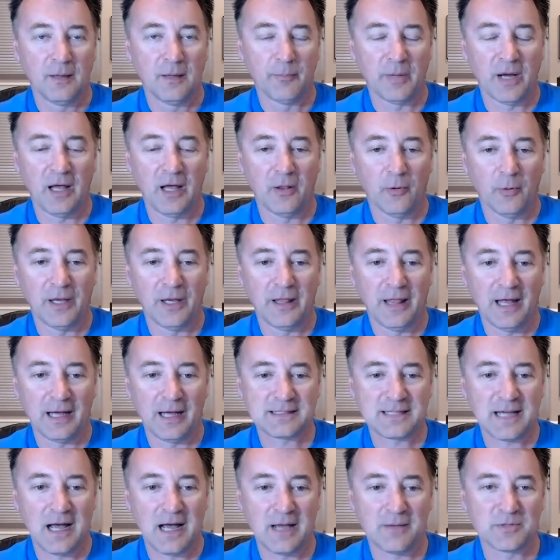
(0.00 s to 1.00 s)
by the way
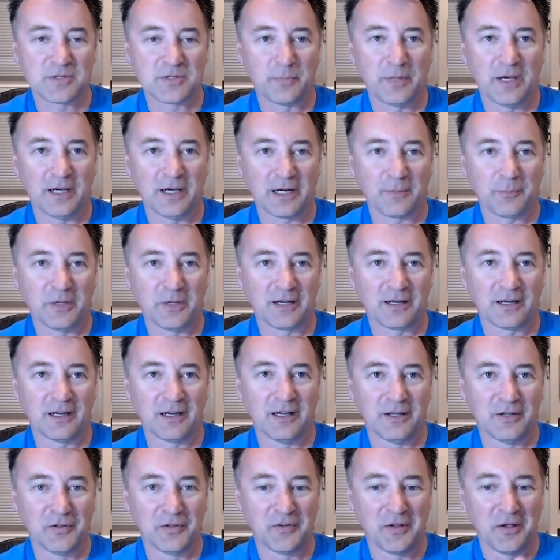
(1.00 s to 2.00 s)
that time's picked
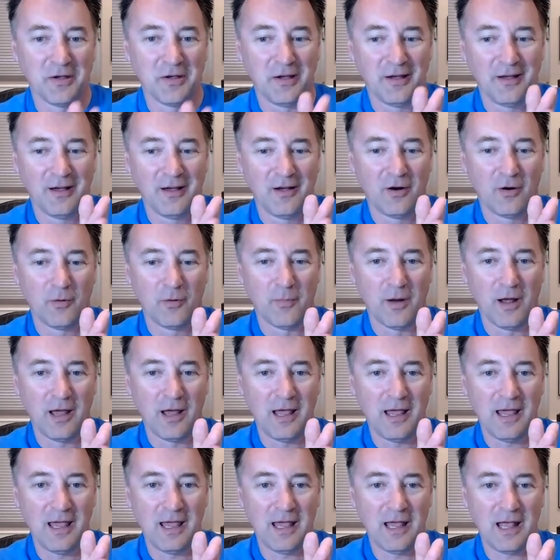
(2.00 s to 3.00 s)
because
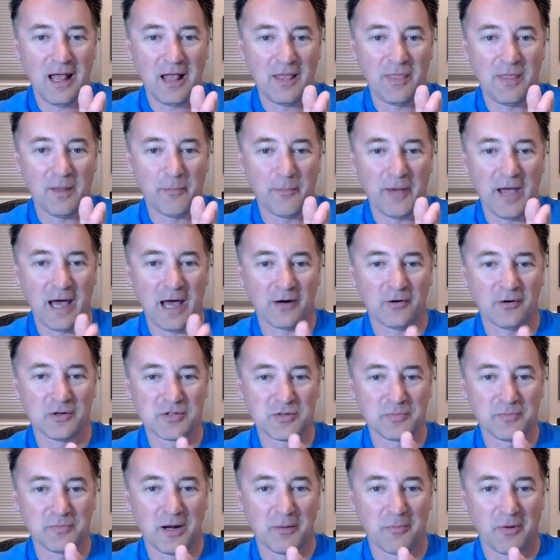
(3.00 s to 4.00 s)
it, the
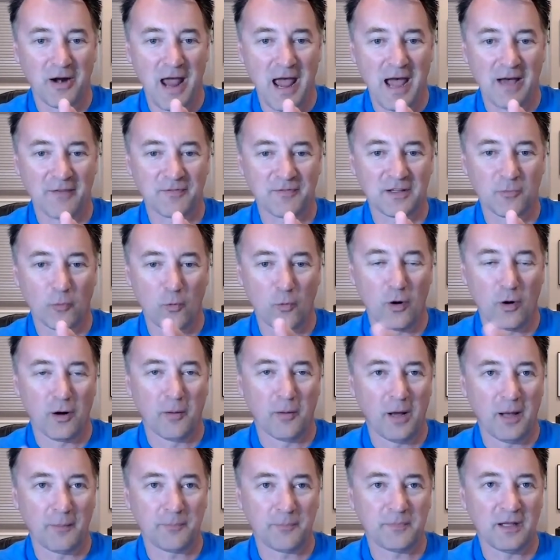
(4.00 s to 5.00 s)
batteries remember have to
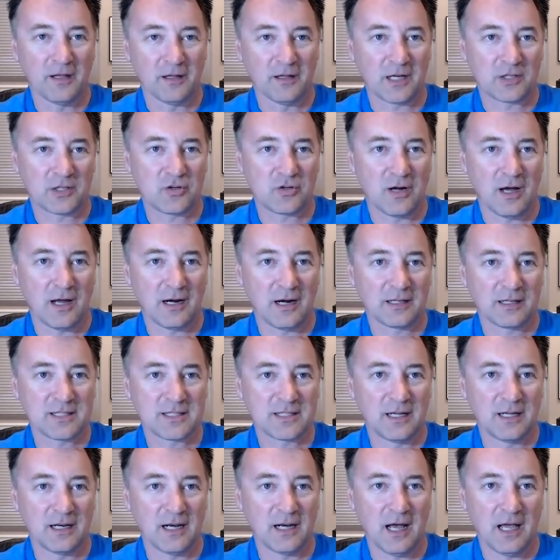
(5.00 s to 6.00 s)
warm up the electronics
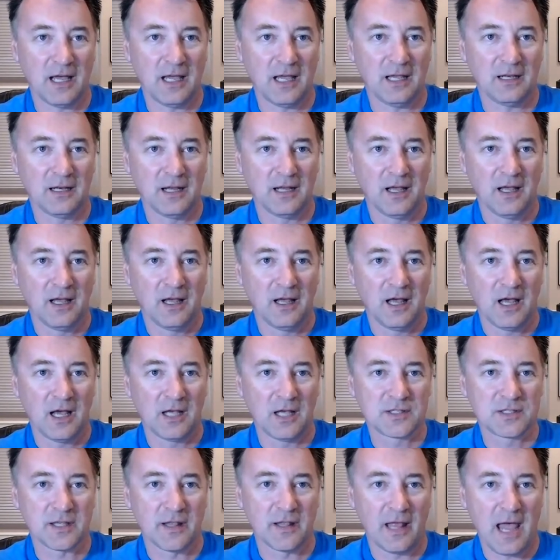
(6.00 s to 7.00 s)
at night
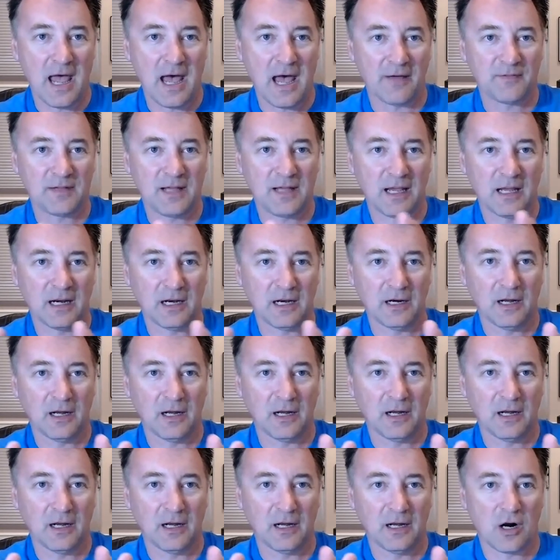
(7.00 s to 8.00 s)
and so they have to get
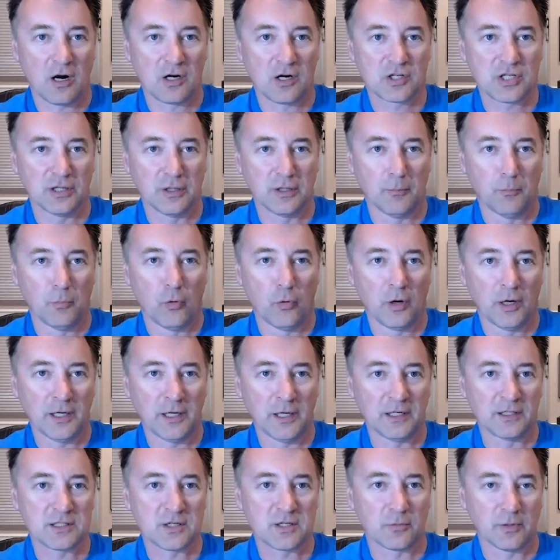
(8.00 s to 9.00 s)
enough charge in the
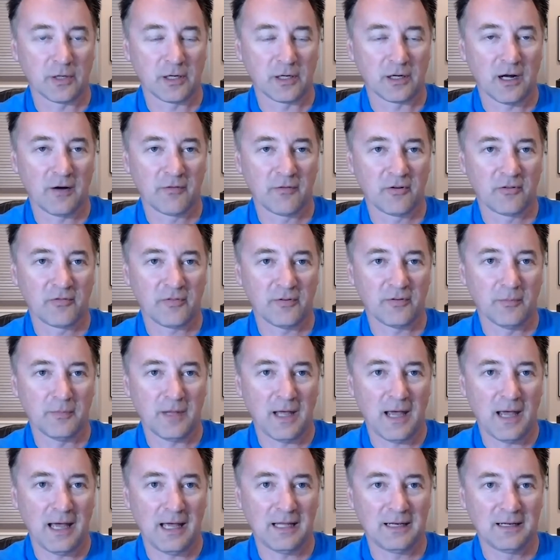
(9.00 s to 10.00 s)
morning to recover from
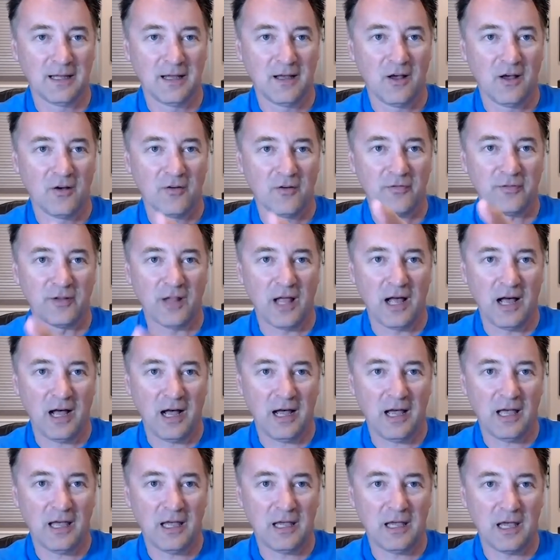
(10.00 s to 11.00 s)
that
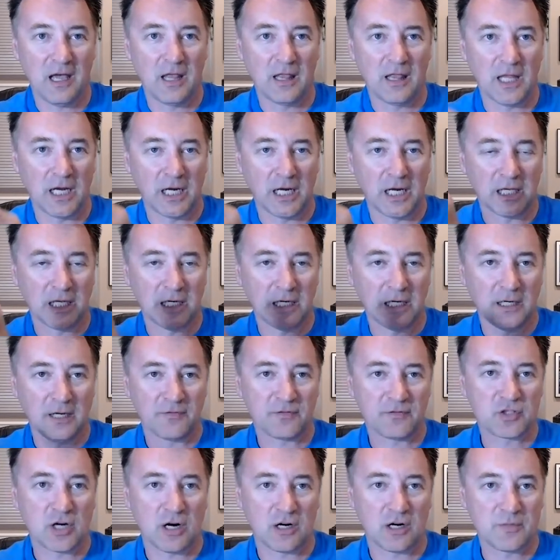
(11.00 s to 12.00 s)
fly and then get
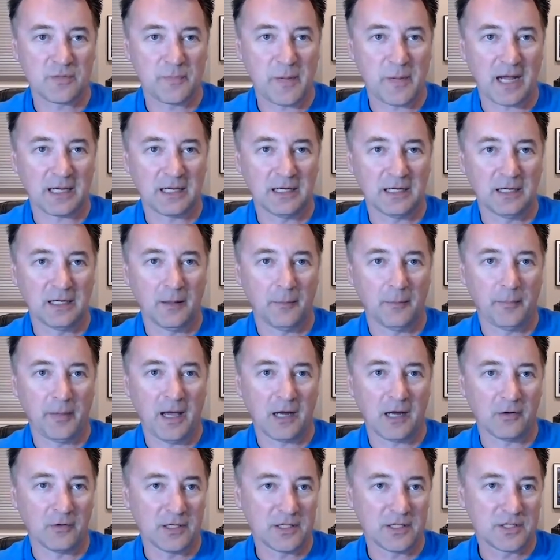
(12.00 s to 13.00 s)
enough charge back into the
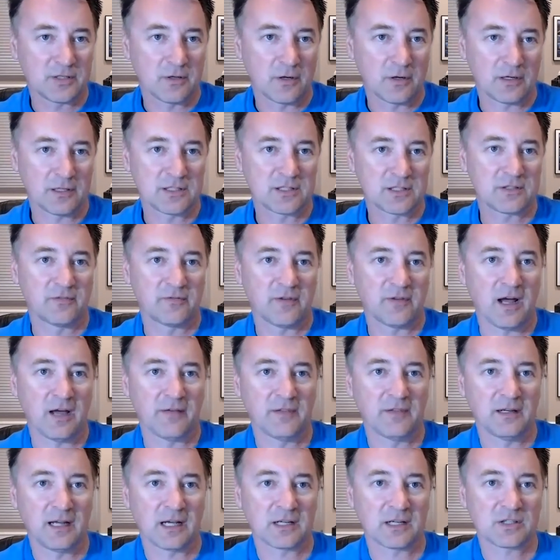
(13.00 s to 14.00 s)
battery so it can survive
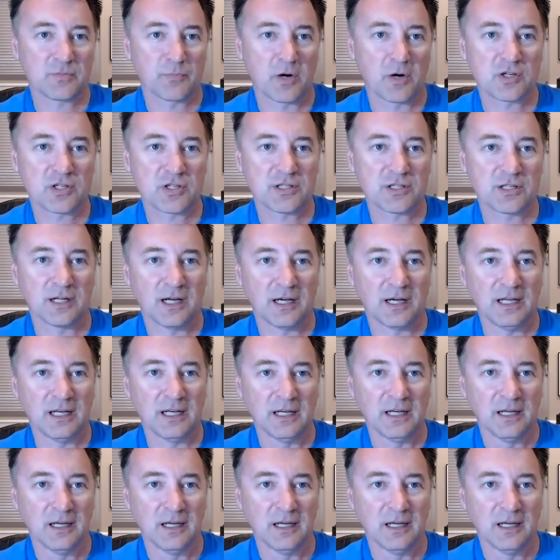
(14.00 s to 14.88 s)
the next martian night